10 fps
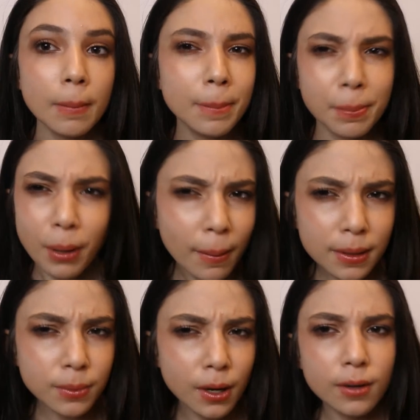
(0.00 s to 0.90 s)
But probably
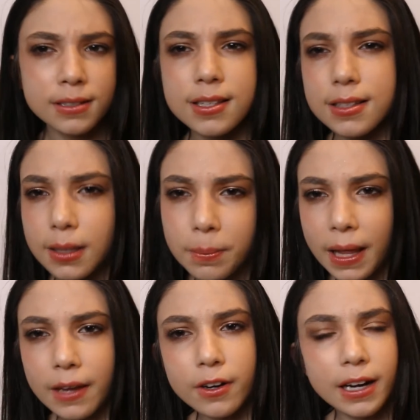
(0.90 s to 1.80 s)
won't because it's the lip
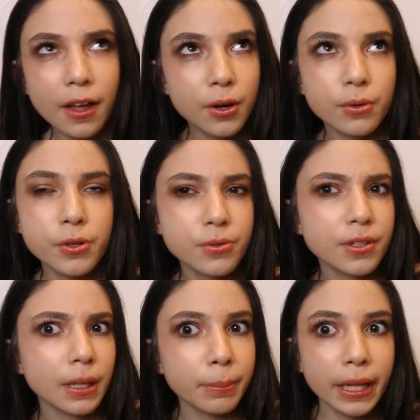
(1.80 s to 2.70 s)
liner, and I don't use a
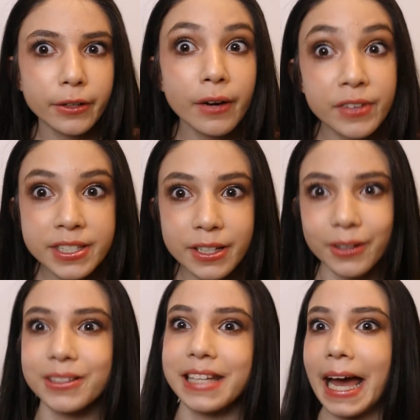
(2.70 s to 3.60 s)
lip liner every
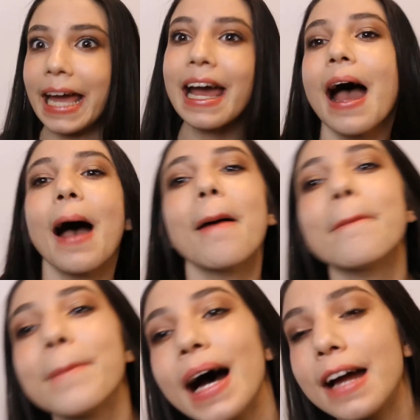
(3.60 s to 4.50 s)
single day.
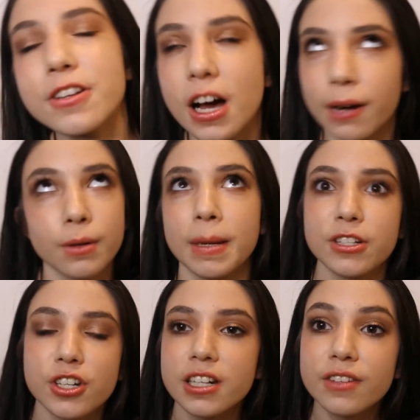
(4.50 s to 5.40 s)
But I know I would
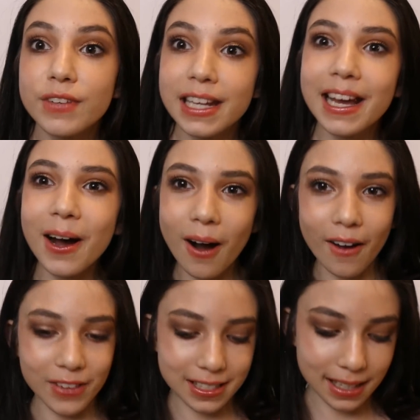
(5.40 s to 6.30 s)
mention it in the video,
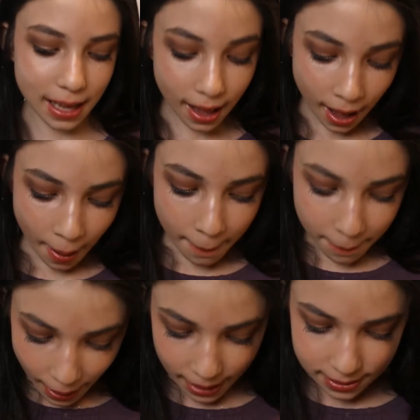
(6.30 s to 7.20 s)
obviously.
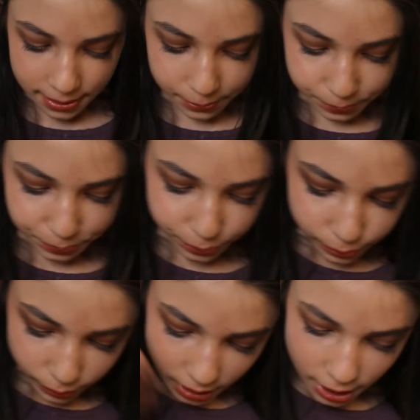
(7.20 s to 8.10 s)
But,
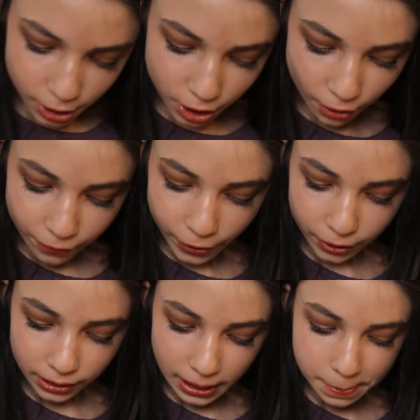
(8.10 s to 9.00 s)
so
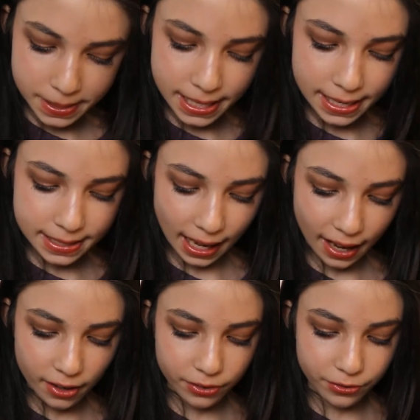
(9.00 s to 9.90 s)
for lipsticks, I
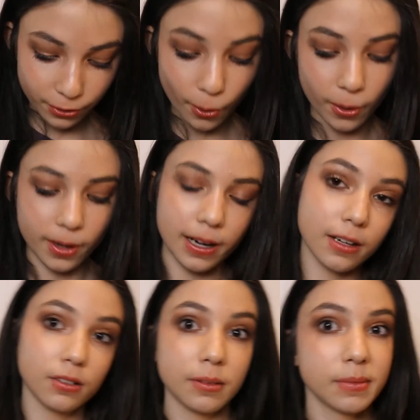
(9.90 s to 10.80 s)
have 4. I
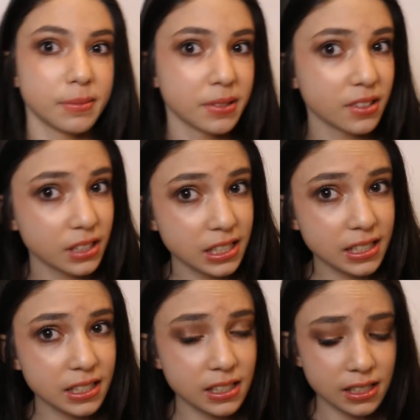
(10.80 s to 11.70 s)
know that might be
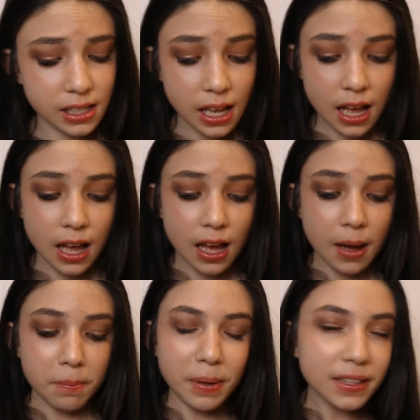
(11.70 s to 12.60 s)
crazy.
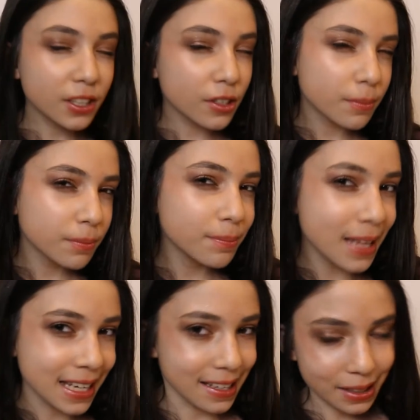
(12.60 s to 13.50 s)
But they're
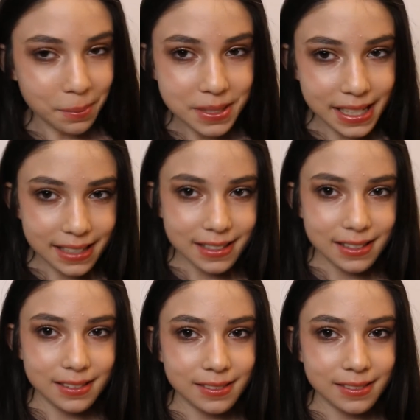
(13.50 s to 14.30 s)
mini lipsticks.